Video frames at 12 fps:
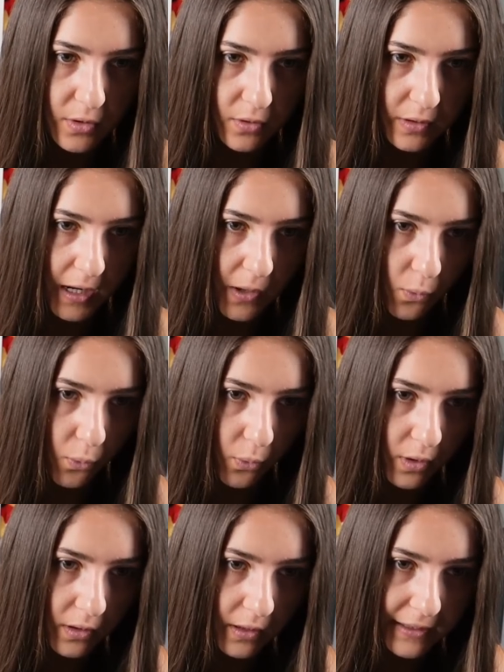Okay,
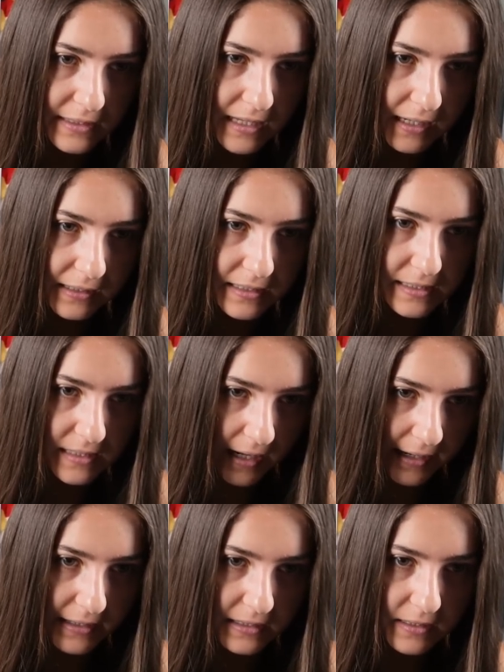we'll attack this
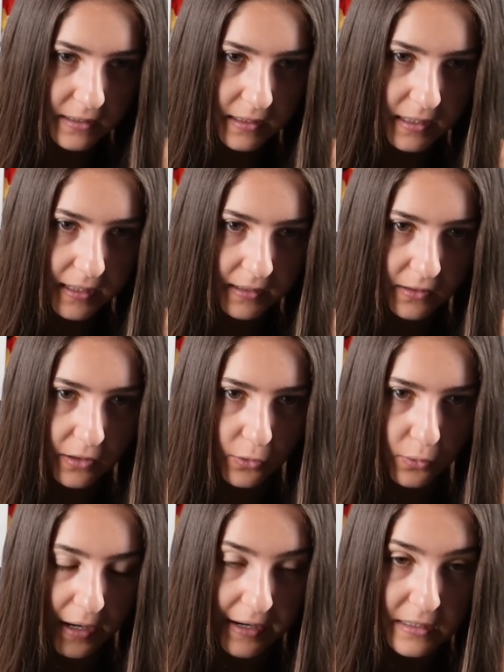knight. Get
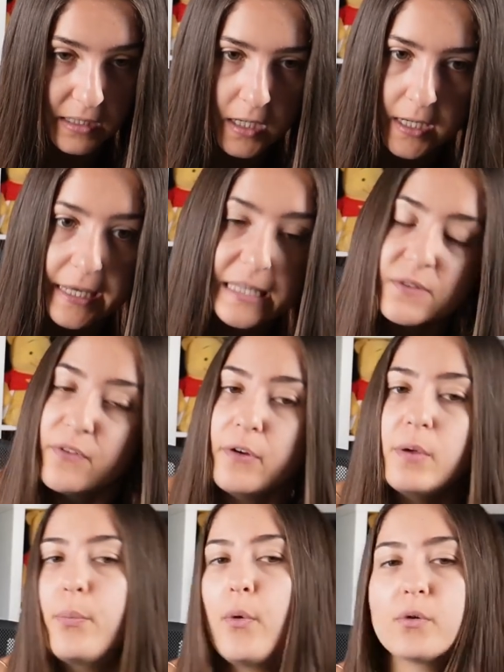wrecked. It's very
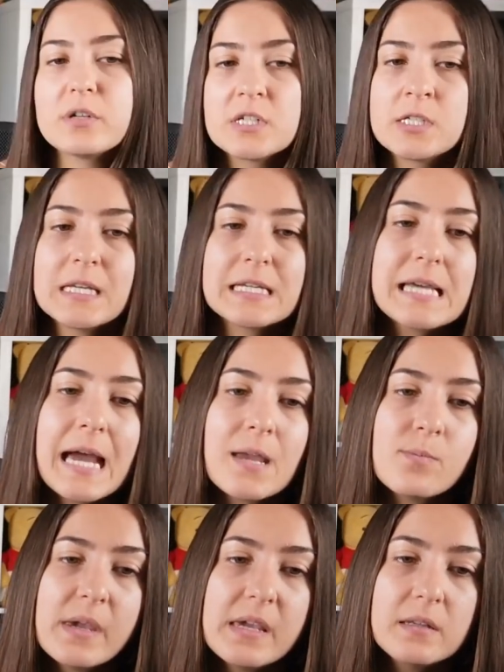important that I
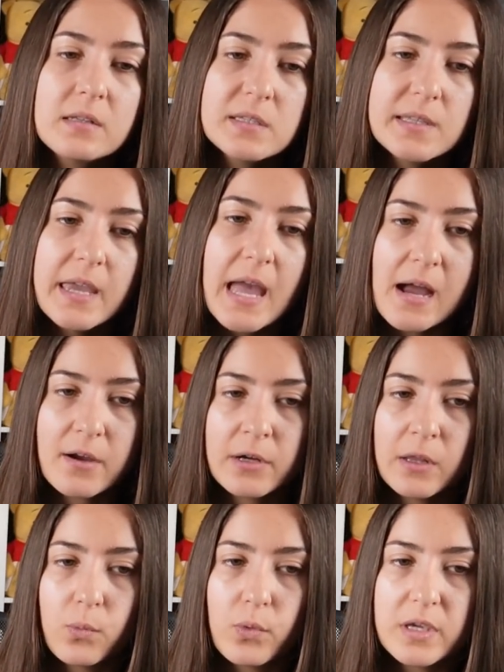made this
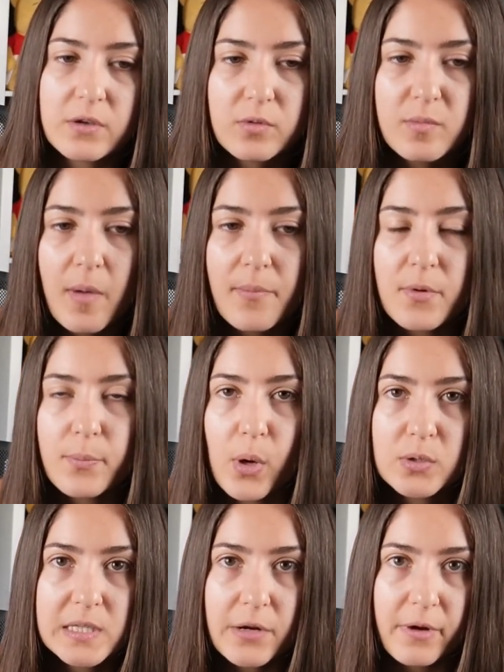diagonal weak. Remember,
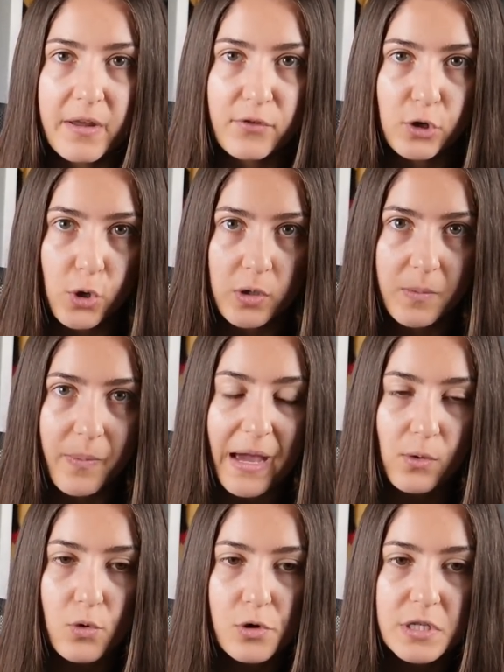pawns are never going
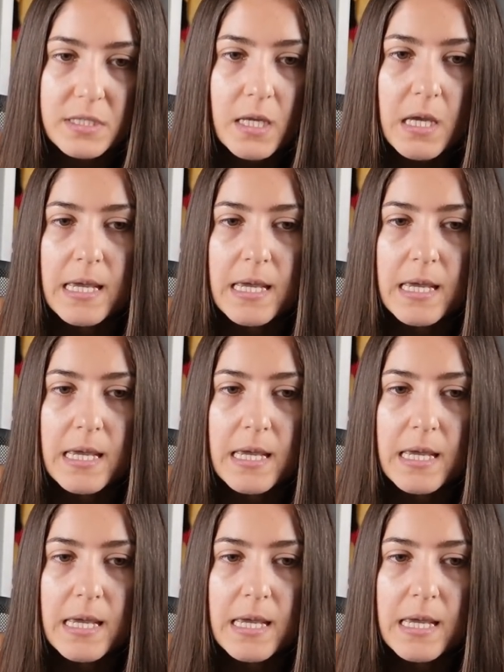backwards.